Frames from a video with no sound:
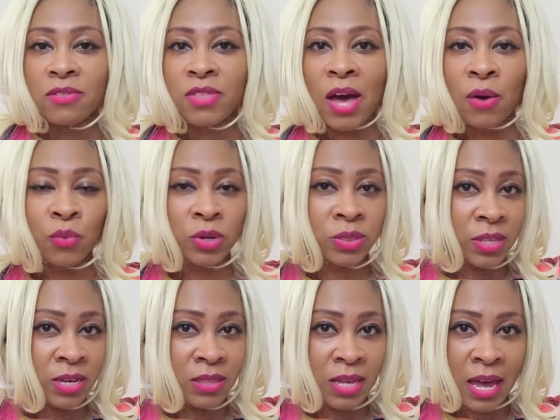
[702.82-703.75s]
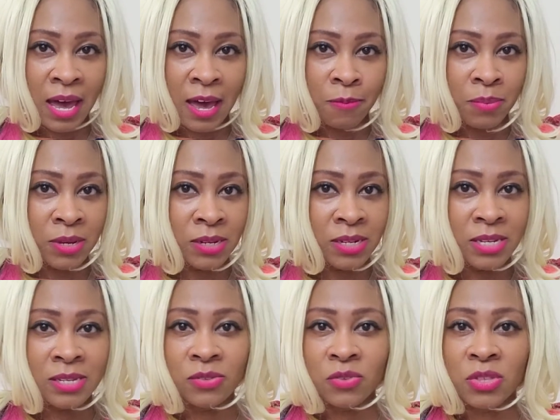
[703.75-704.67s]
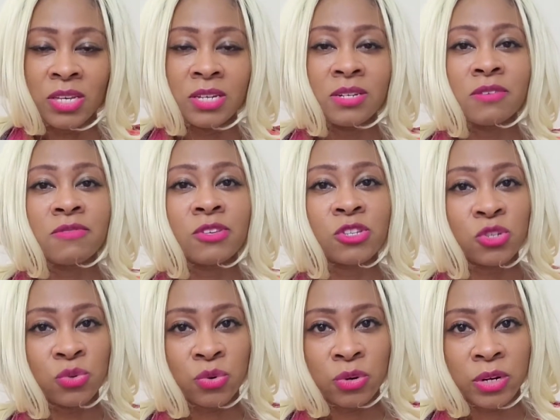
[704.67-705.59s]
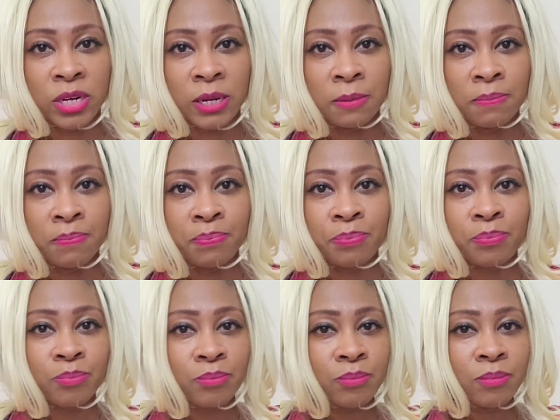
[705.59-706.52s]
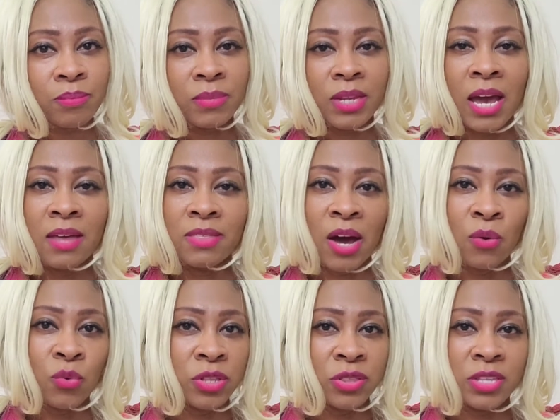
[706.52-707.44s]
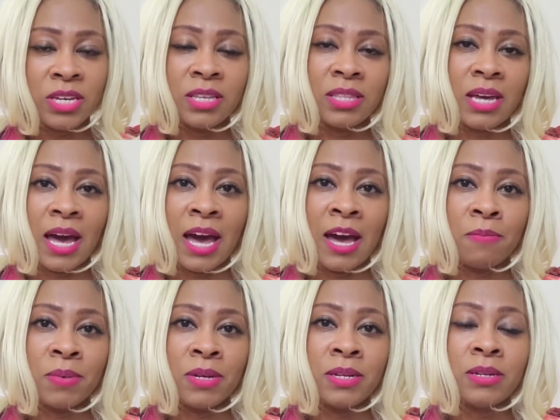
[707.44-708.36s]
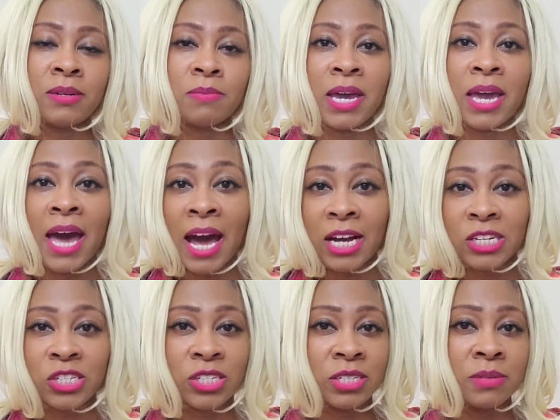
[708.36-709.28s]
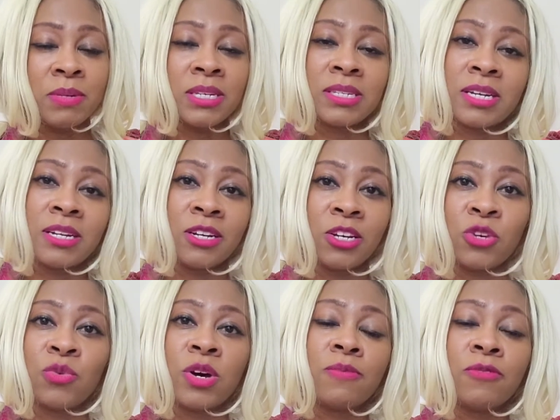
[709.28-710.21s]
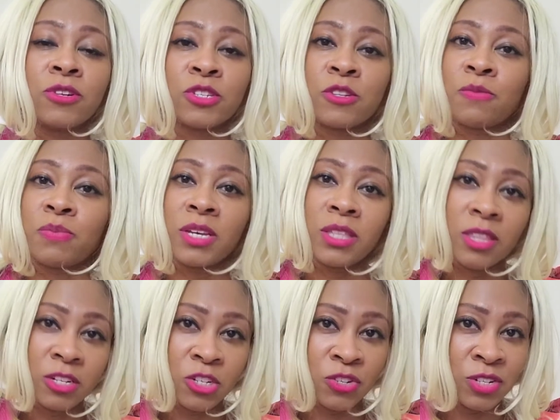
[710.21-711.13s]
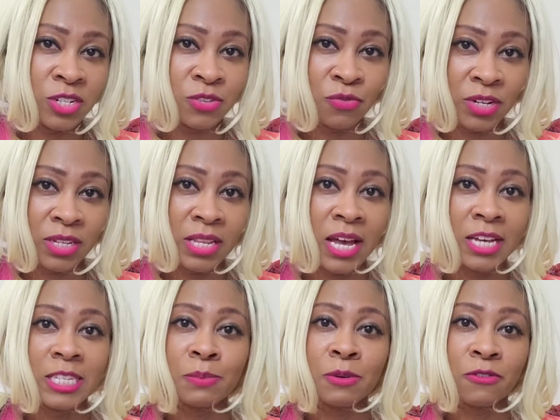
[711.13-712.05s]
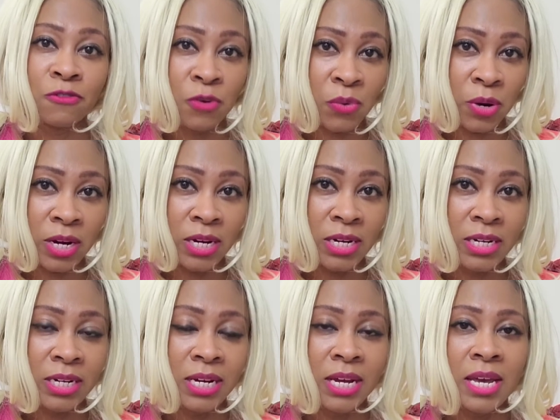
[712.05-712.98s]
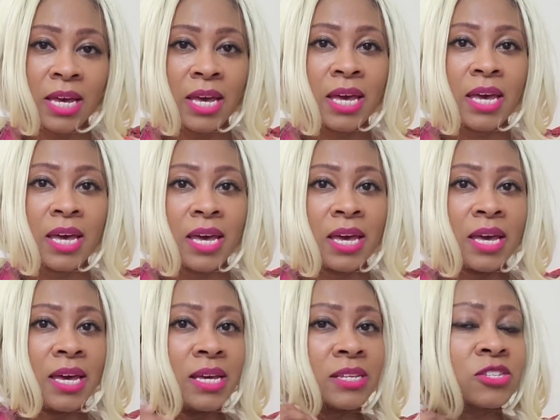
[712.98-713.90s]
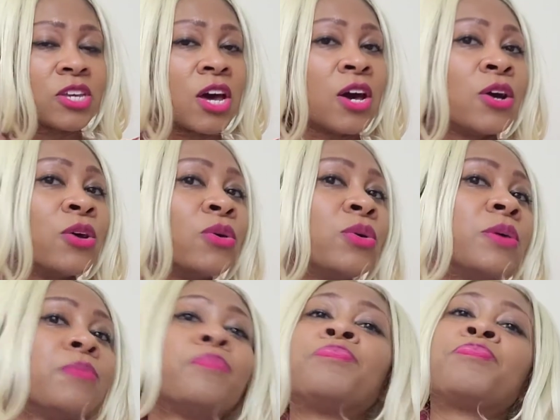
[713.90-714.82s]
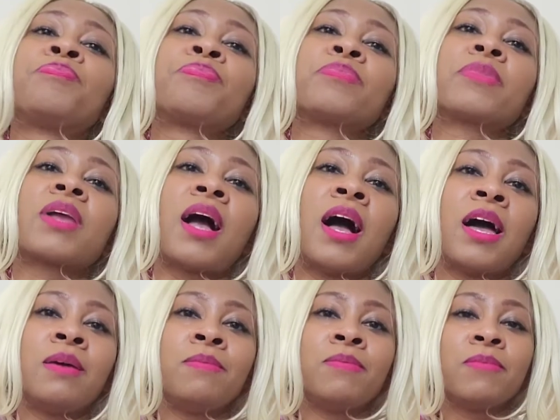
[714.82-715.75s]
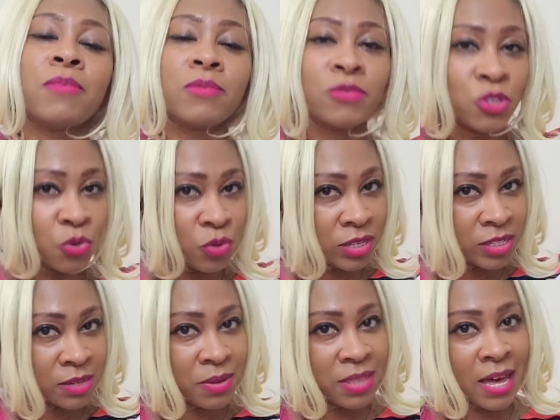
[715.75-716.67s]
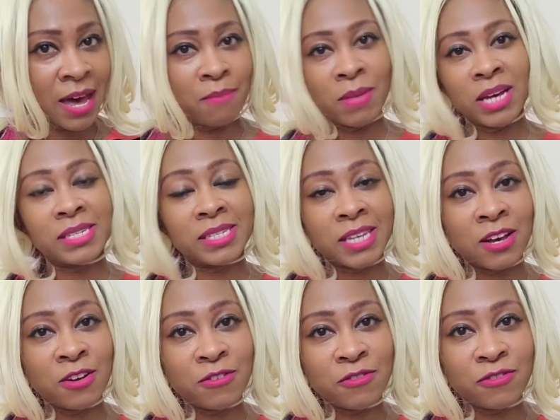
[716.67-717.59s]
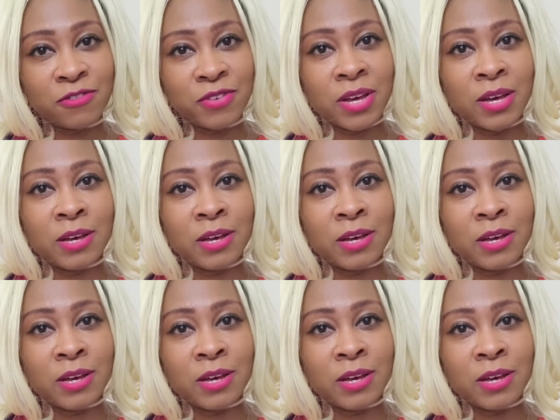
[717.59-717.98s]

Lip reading: that one thing that happened isn't the end of the story, and that one thing that happened may actually be setting you up for something that you didn't realize before. So I'm doing some of that myself,